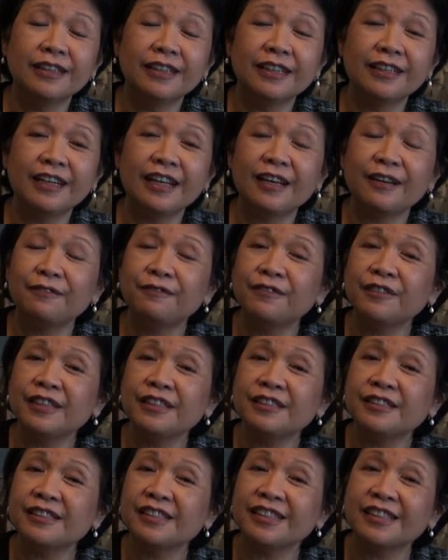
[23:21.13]
And every
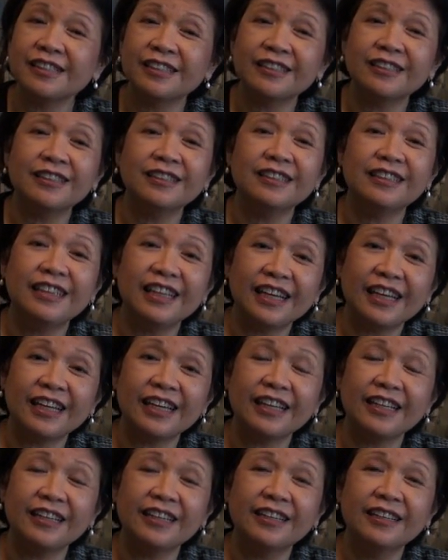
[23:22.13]
single
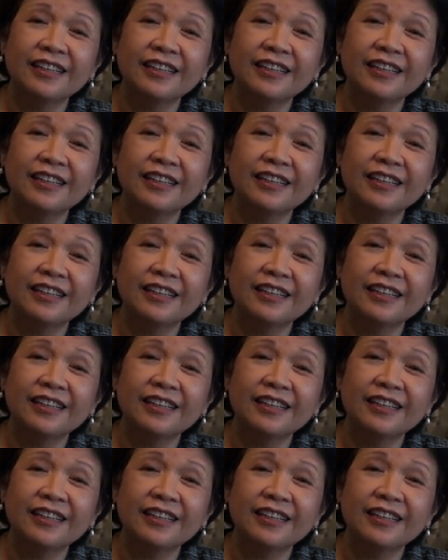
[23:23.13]
day